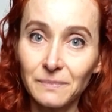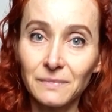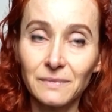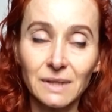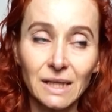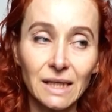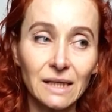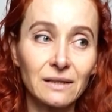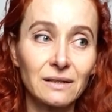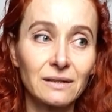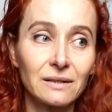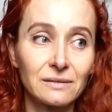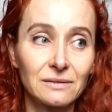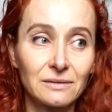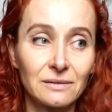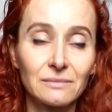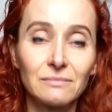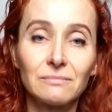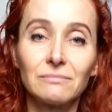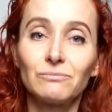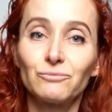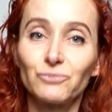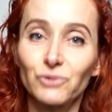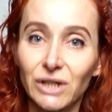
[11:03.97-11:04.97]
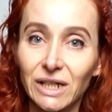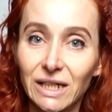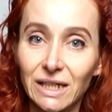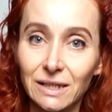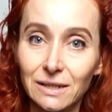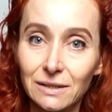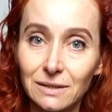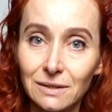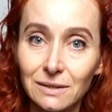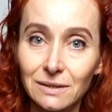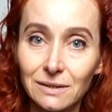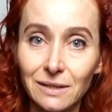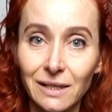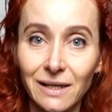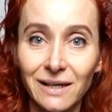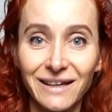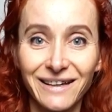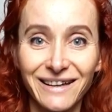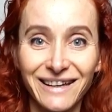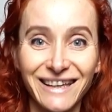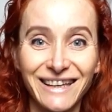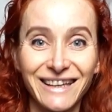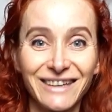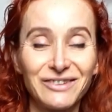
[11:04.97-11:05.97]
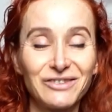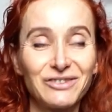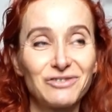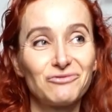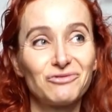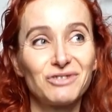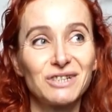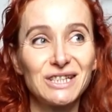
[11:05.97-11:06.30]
take some breaks and